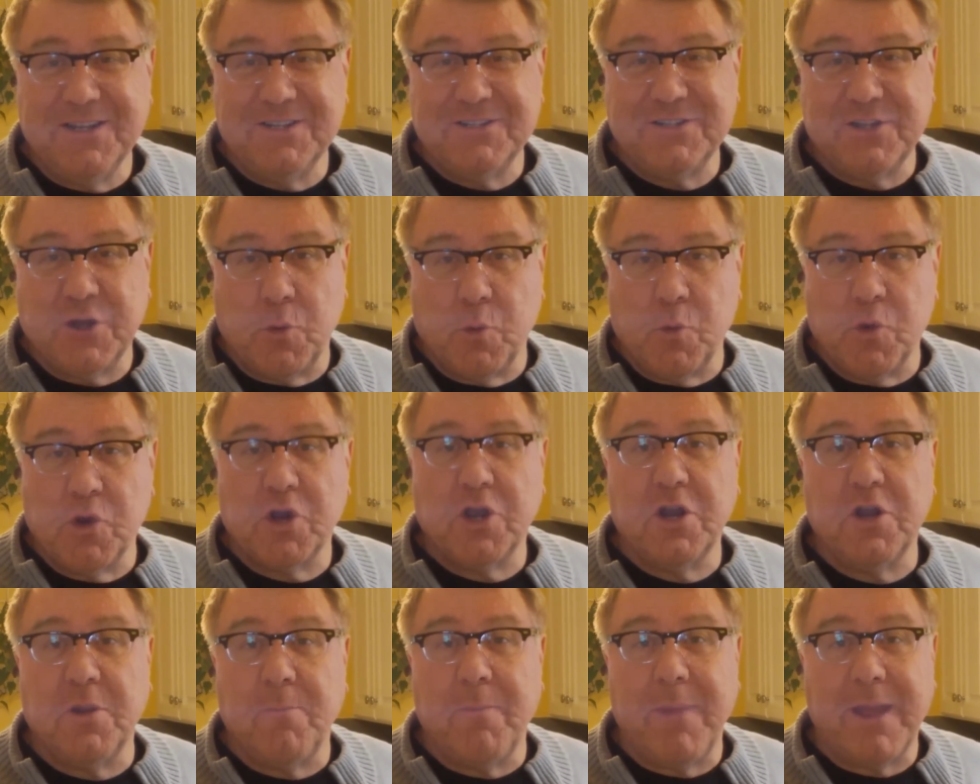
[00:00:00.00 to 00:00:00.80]
So
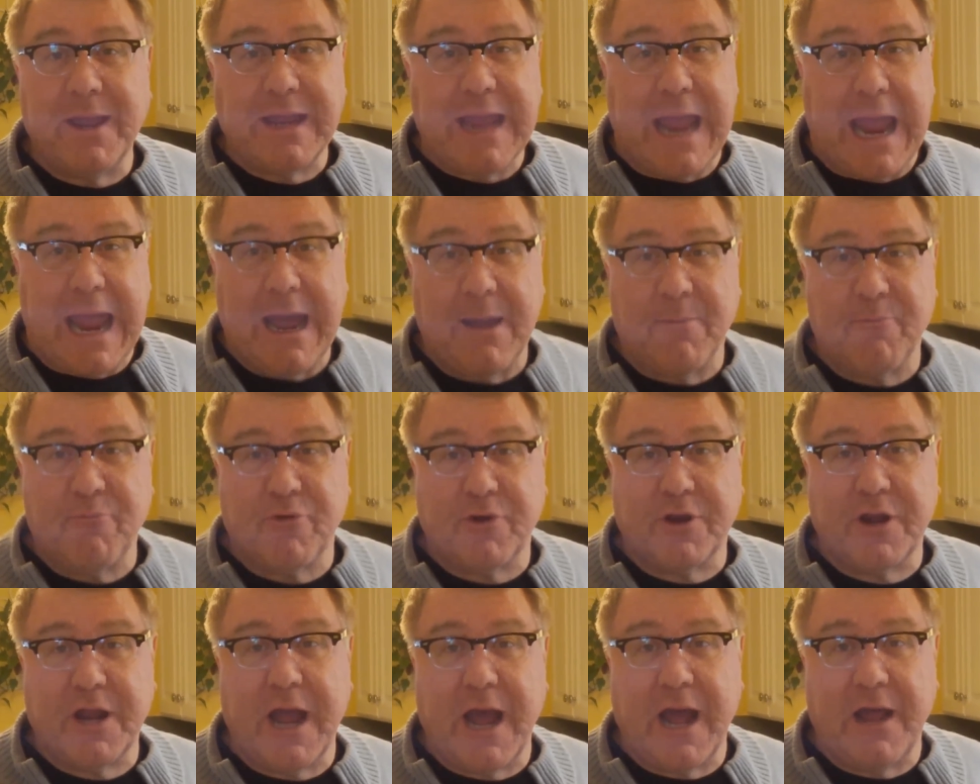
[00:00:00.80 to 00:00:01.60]
we're going to make
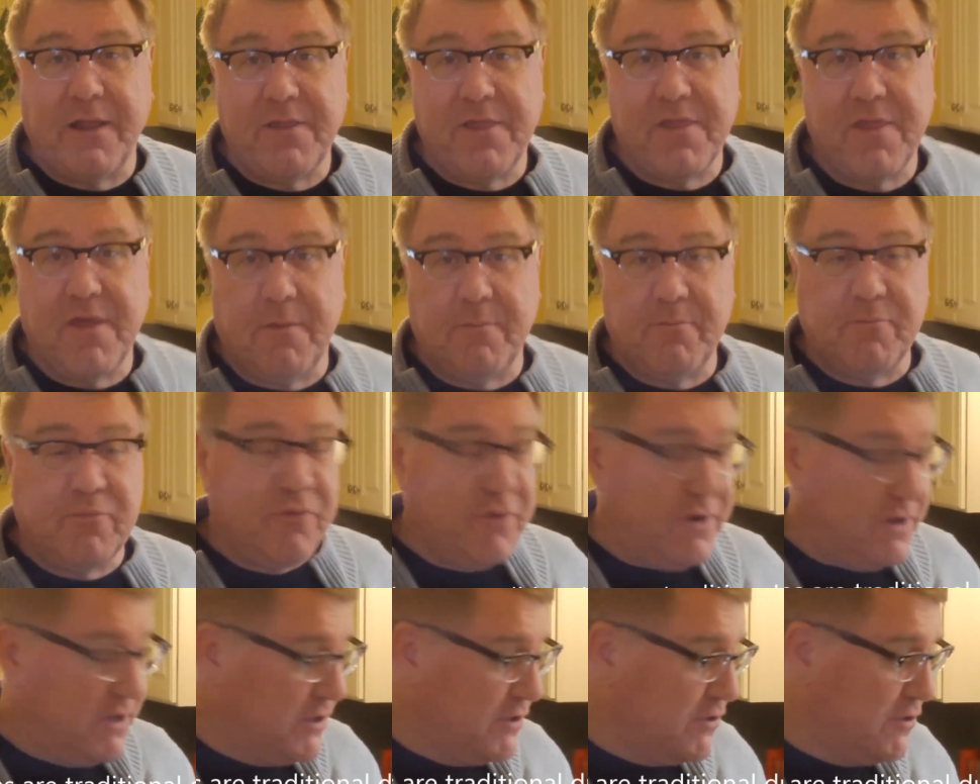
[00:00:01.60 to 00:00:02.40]
apricot
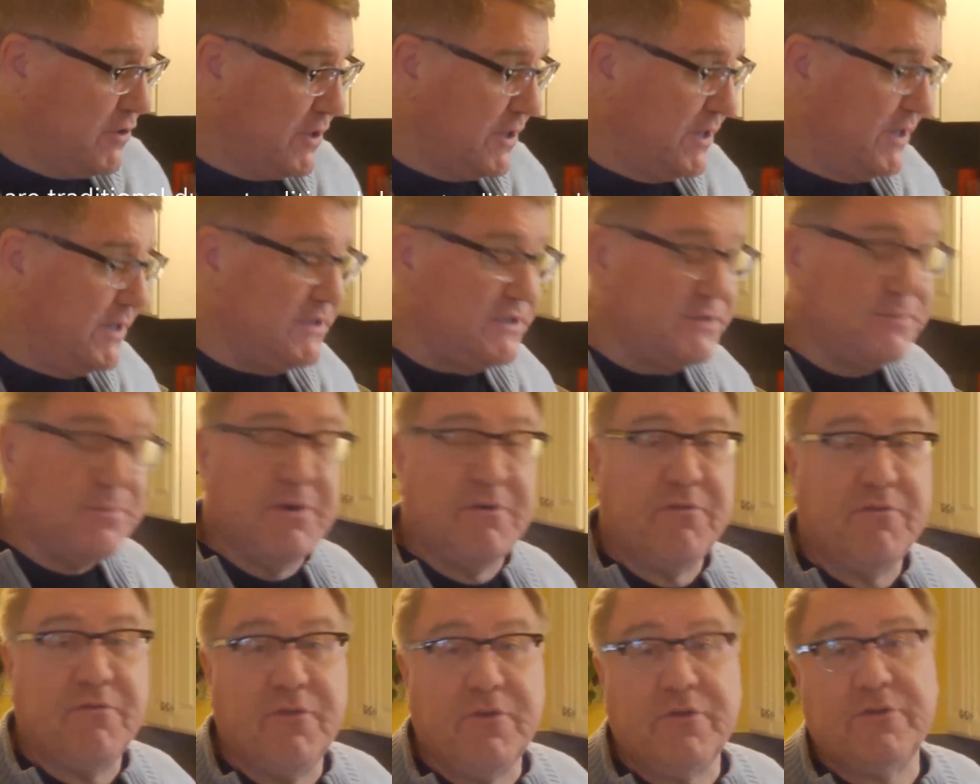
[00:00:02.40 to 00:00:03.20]
thumbprint cookies,
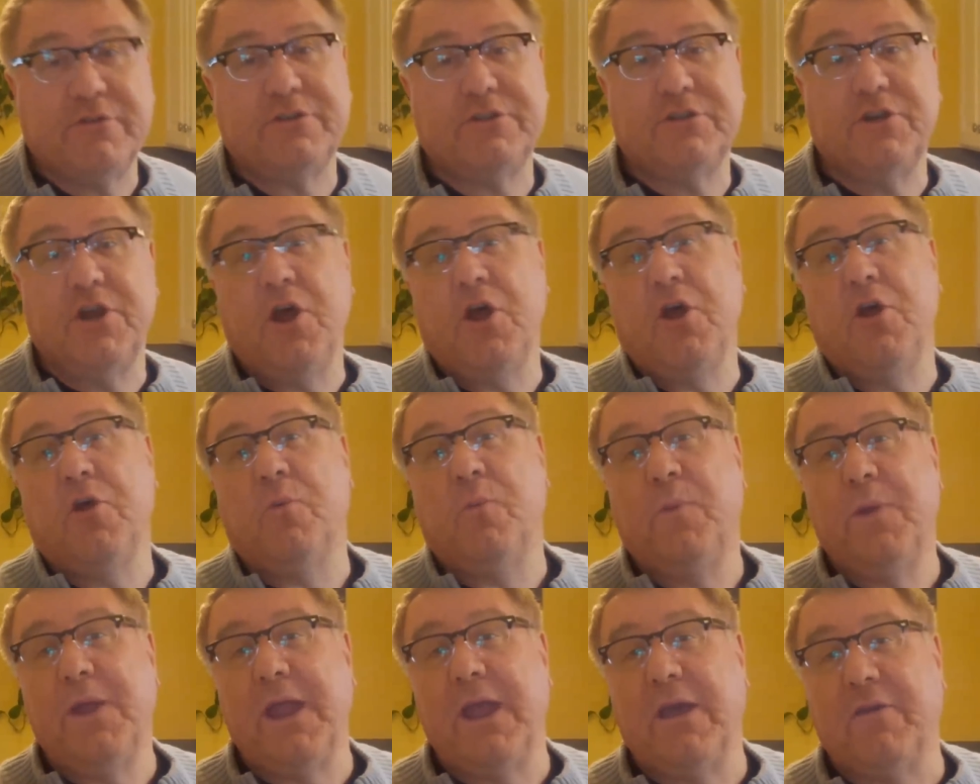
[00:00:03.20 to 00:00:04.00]
but first
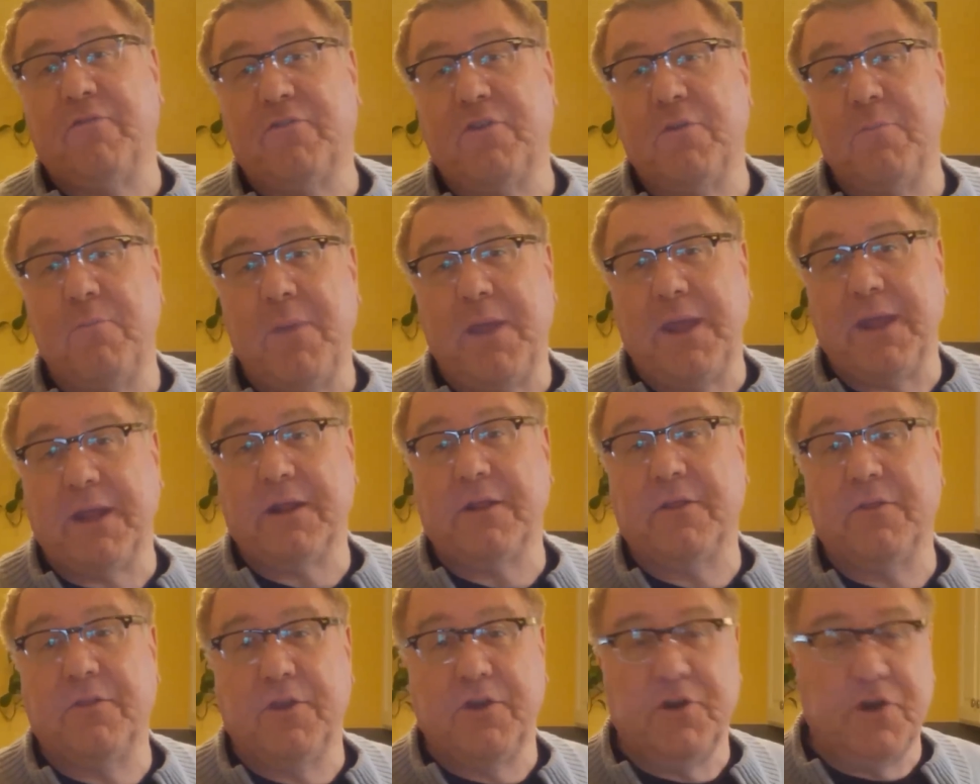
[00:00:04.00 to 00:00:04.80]
we have to
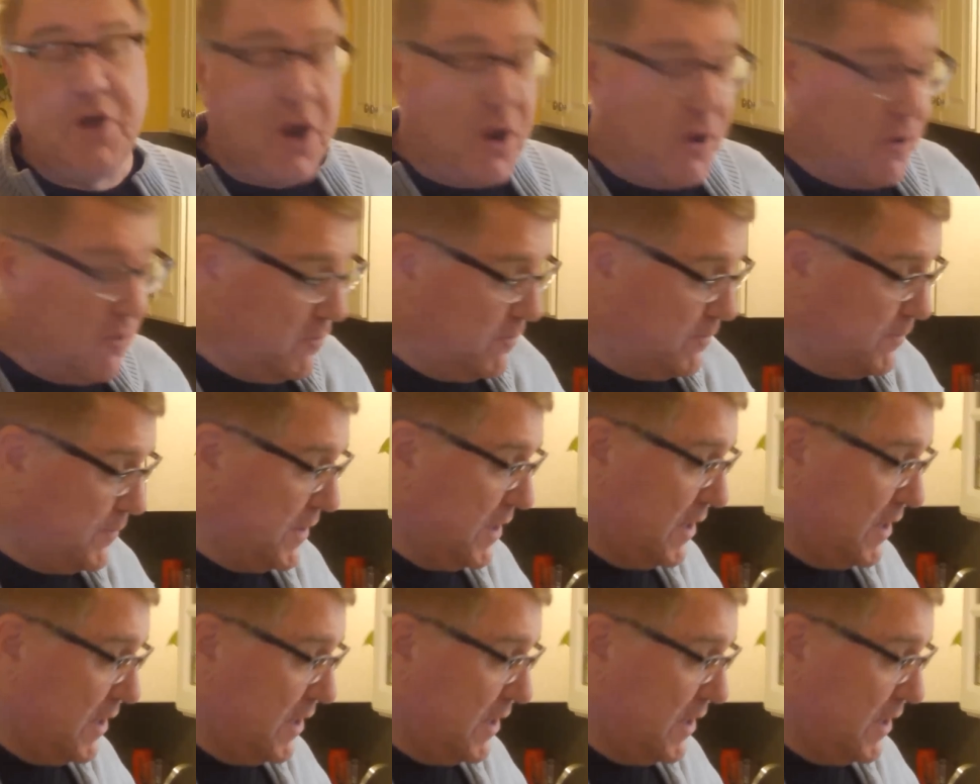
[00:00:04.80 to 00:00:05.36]
make the dough.